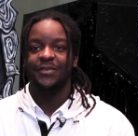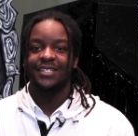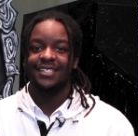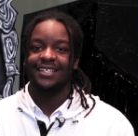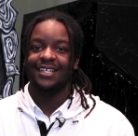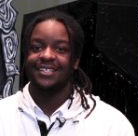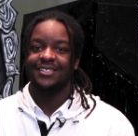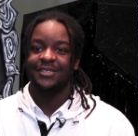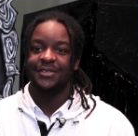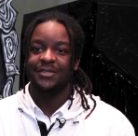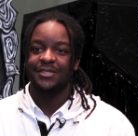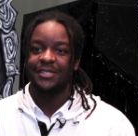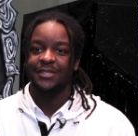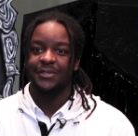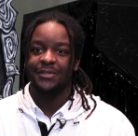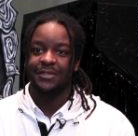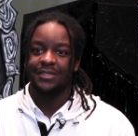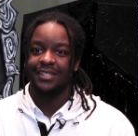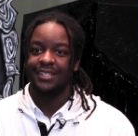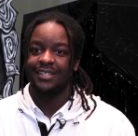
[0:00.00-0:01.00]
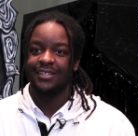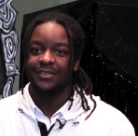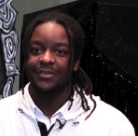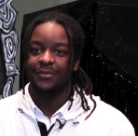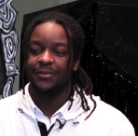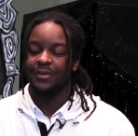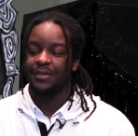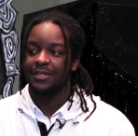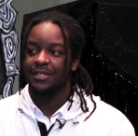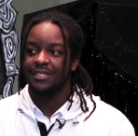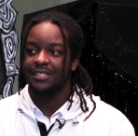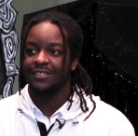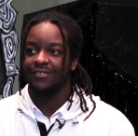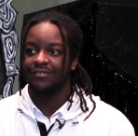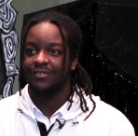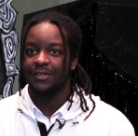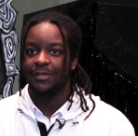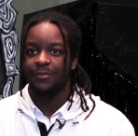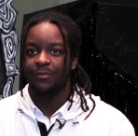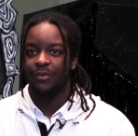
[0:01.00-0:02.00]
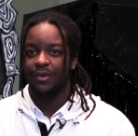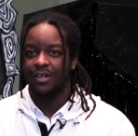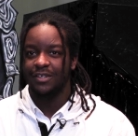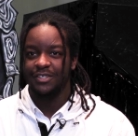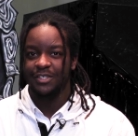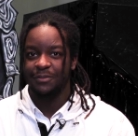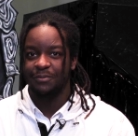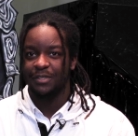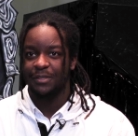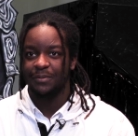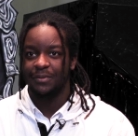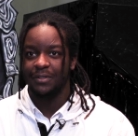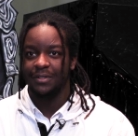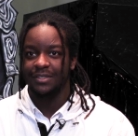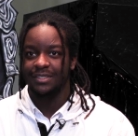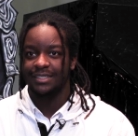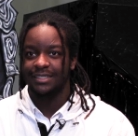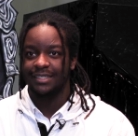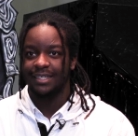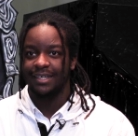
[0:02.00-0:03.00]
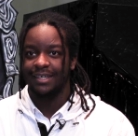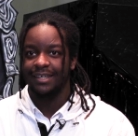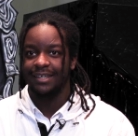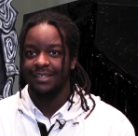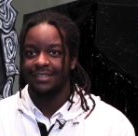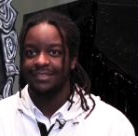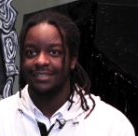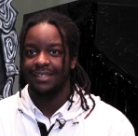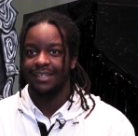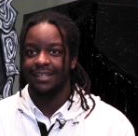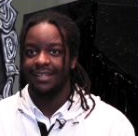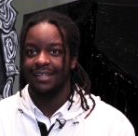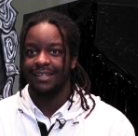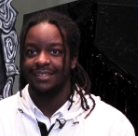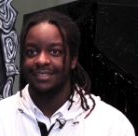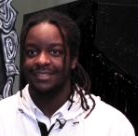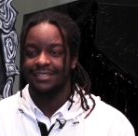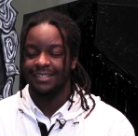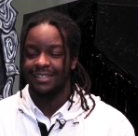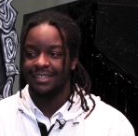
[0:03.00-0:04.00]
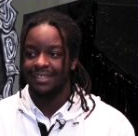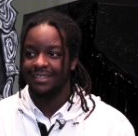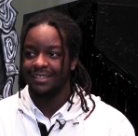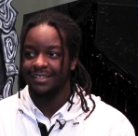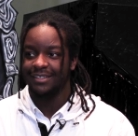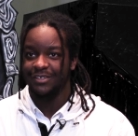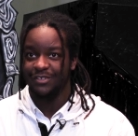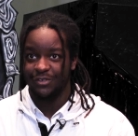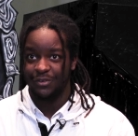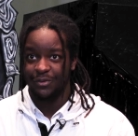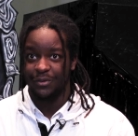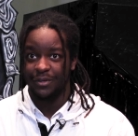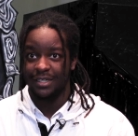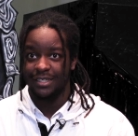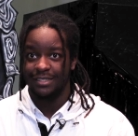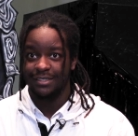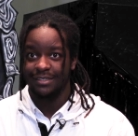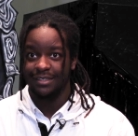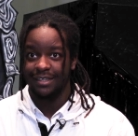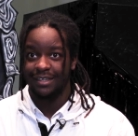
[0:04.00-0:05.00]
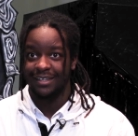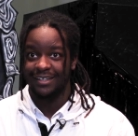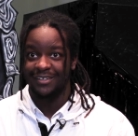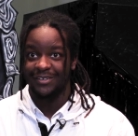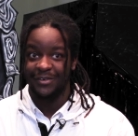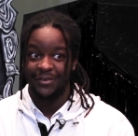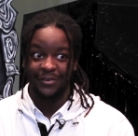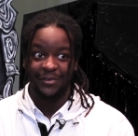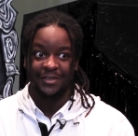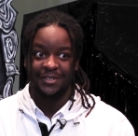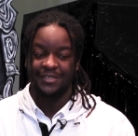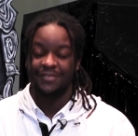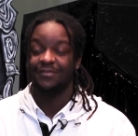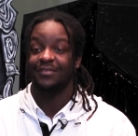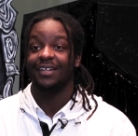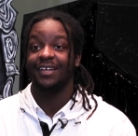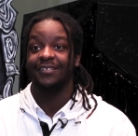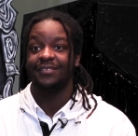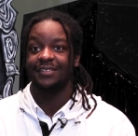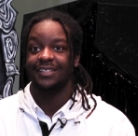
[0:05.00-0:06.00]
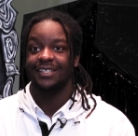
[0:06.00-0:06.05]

reason I chose to do theater was from watching people on stage and seeing the joys and horrors of live